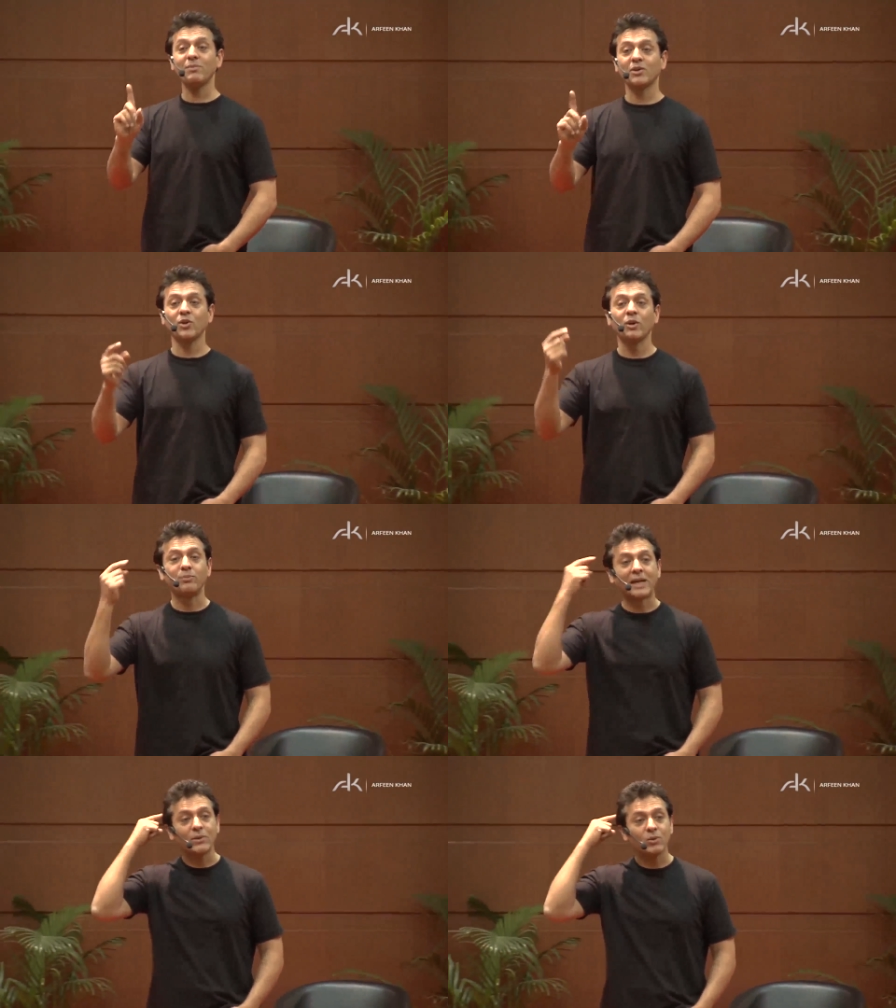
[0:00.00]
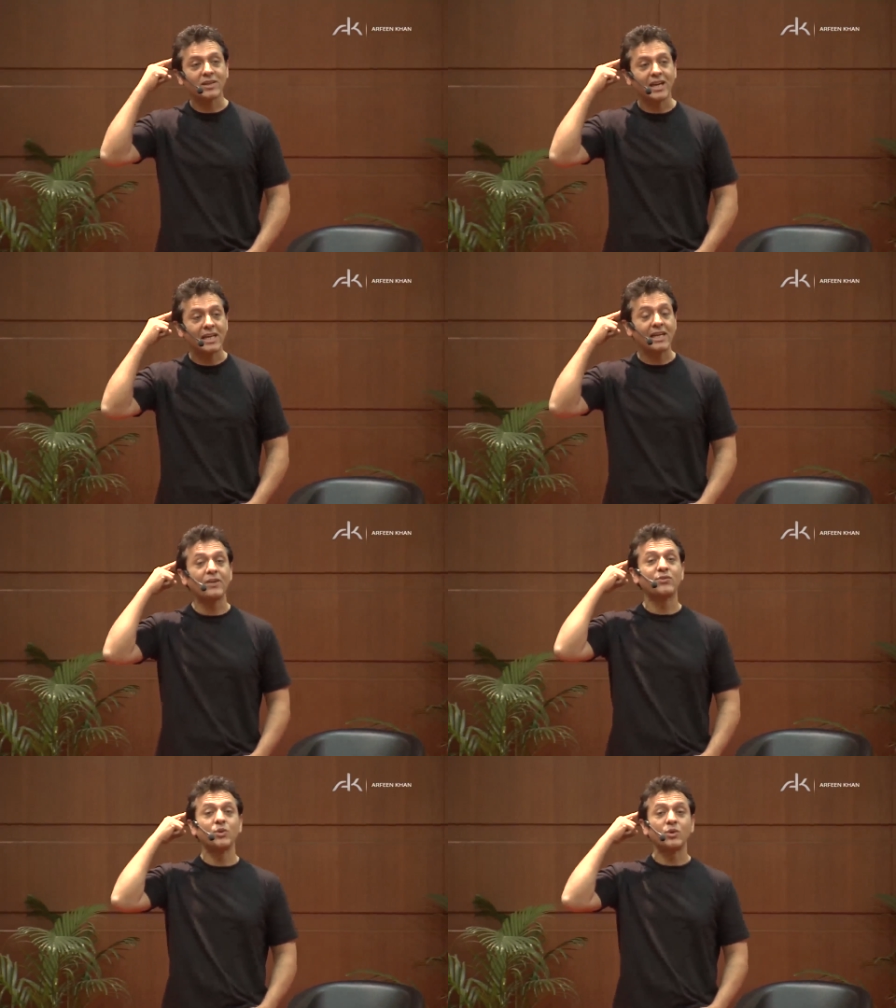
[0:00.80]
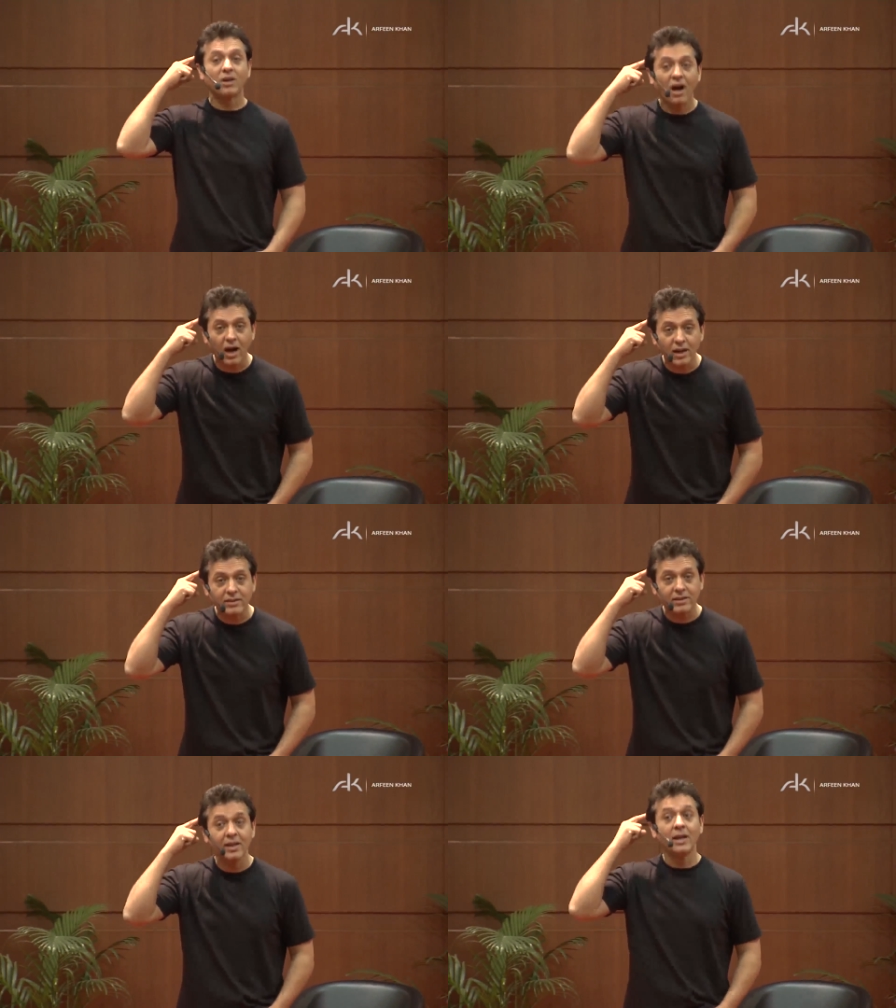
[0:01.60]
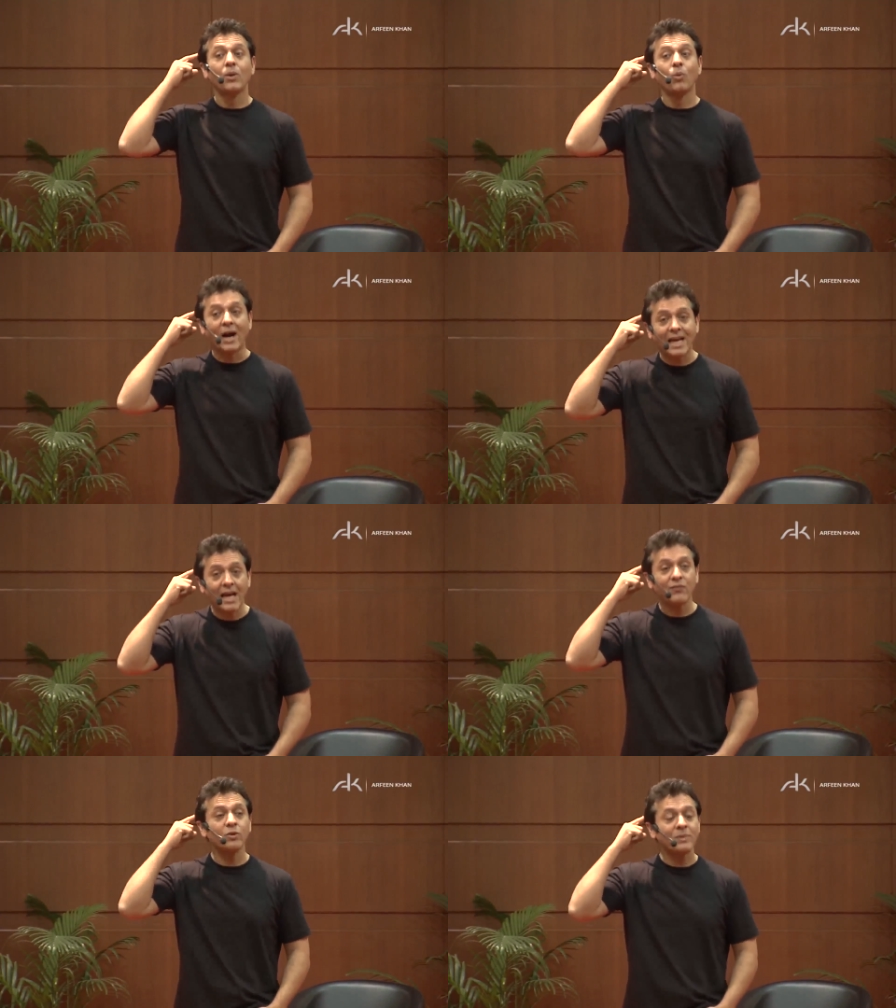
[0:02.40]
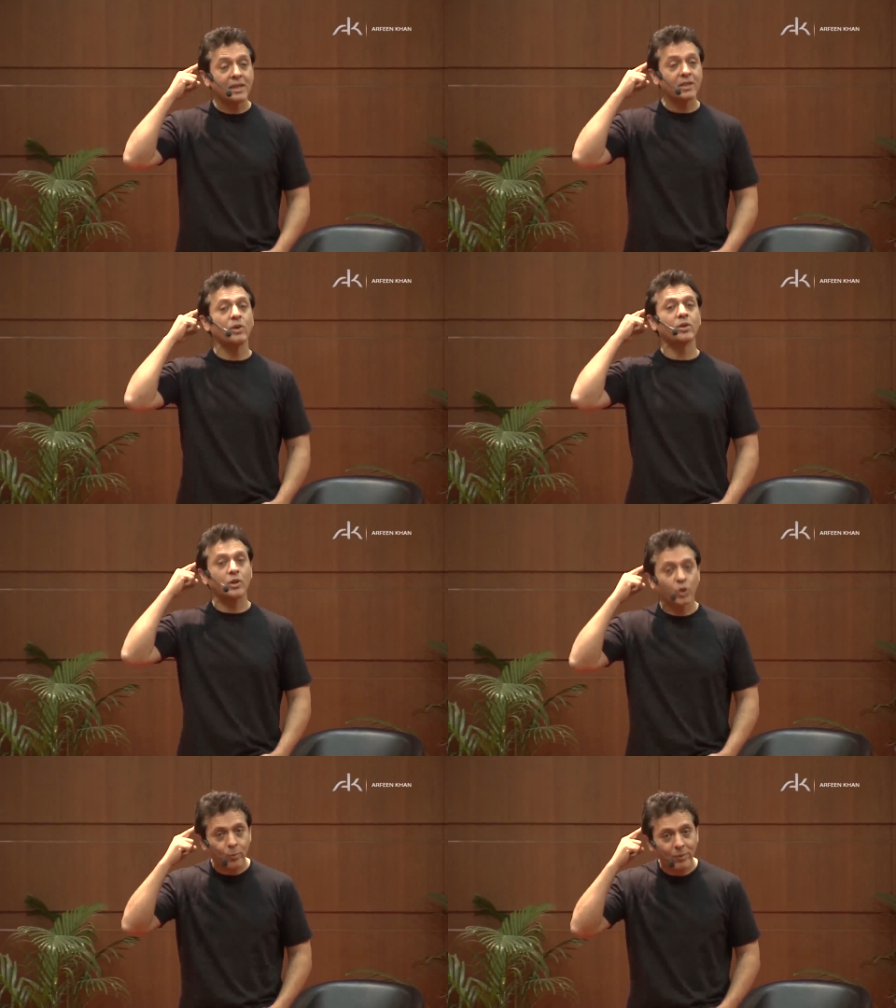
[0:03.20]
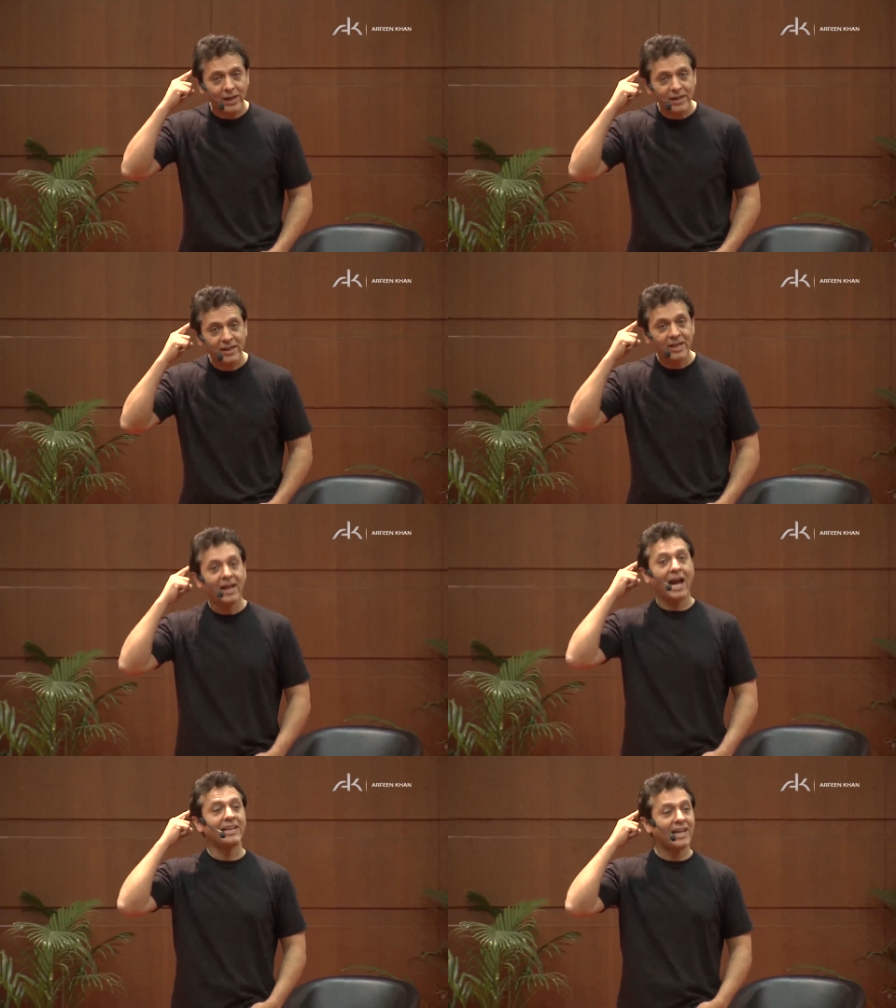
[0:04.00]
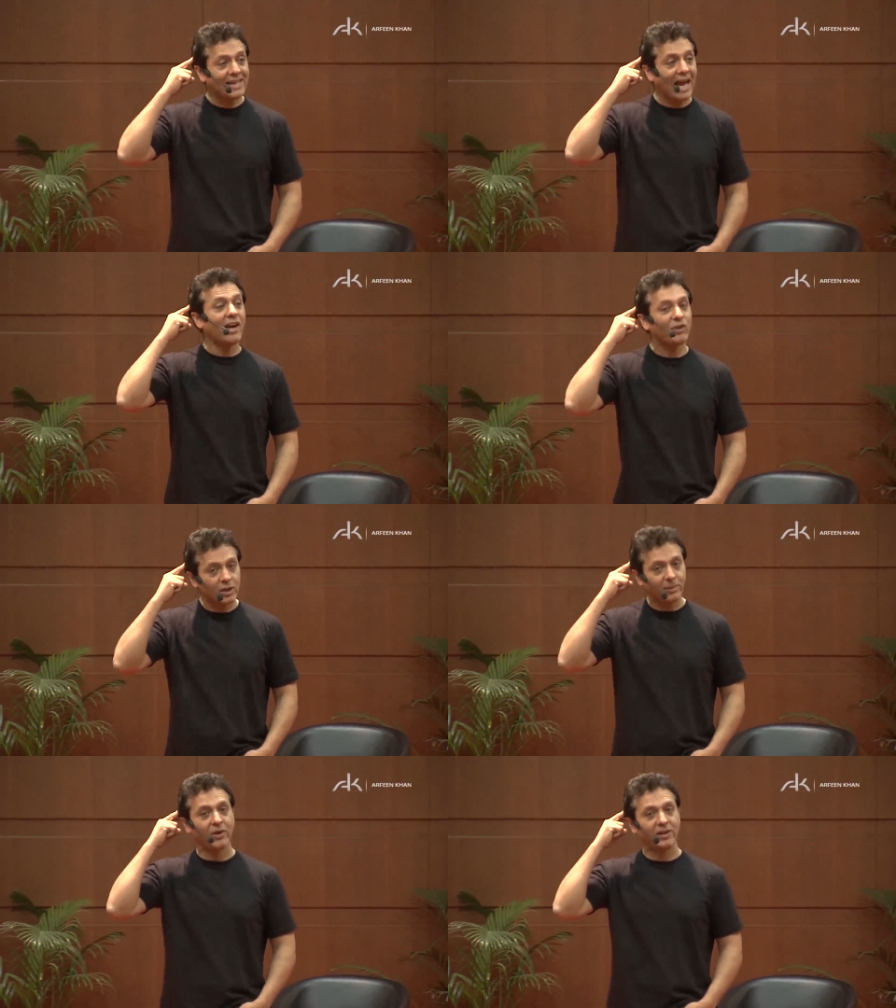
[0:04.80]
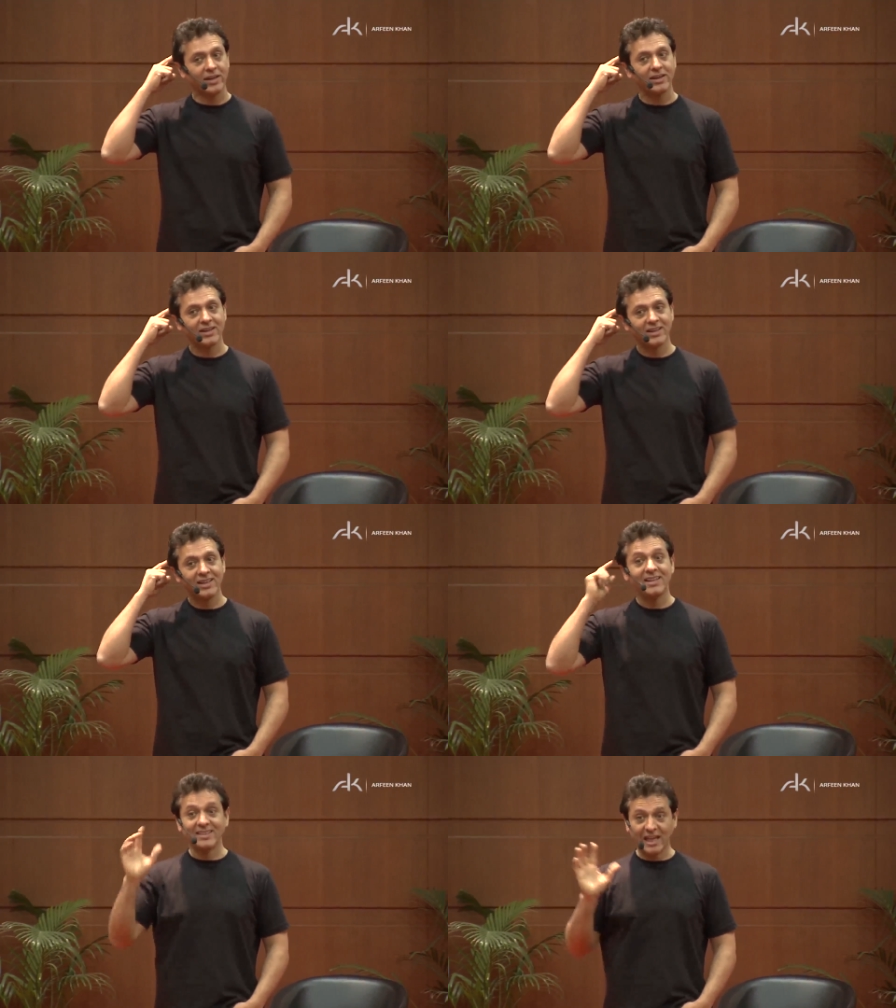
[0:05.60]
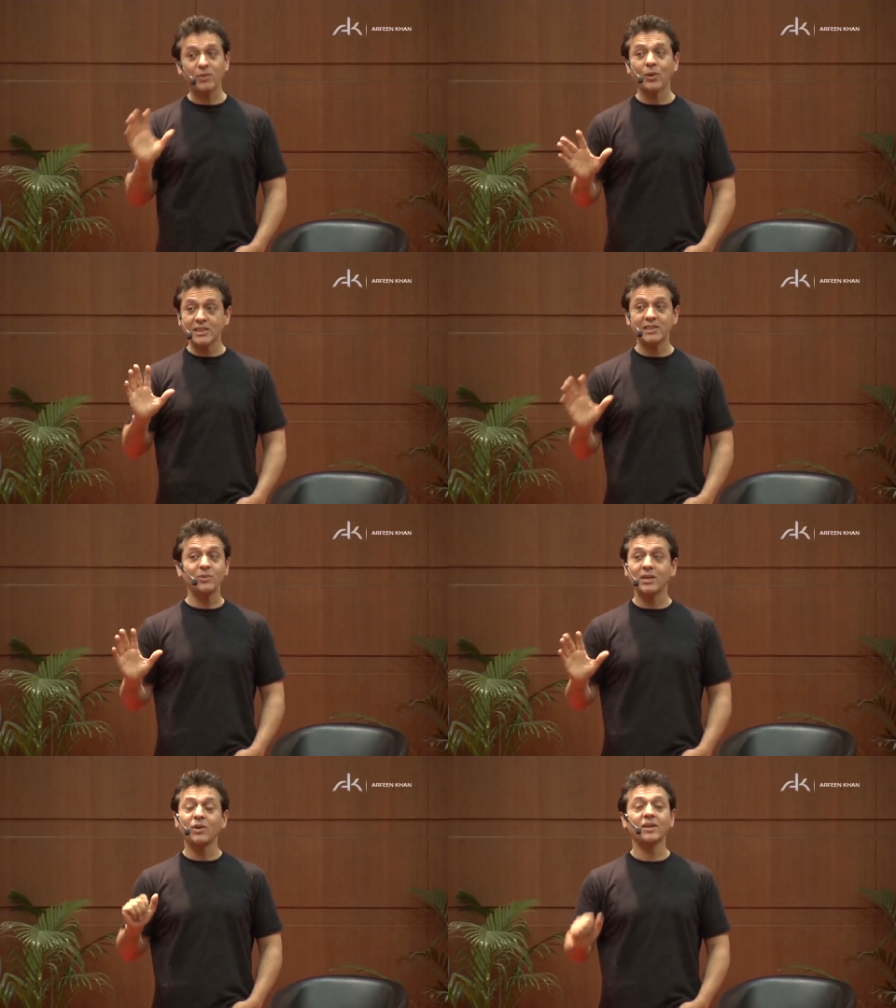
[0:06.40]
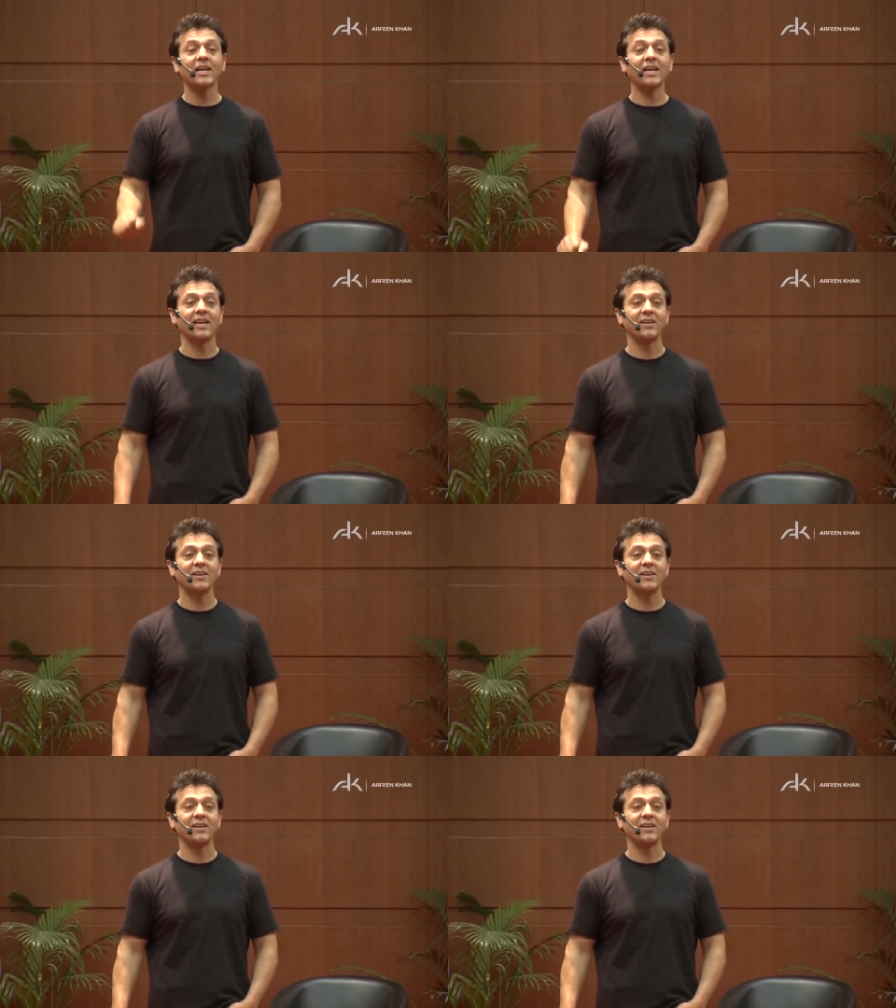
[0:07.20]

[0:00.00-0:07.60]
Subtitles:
Because her brain will say, if you can't, why have you been so stupid and getting angry about it? That's why she will not say it.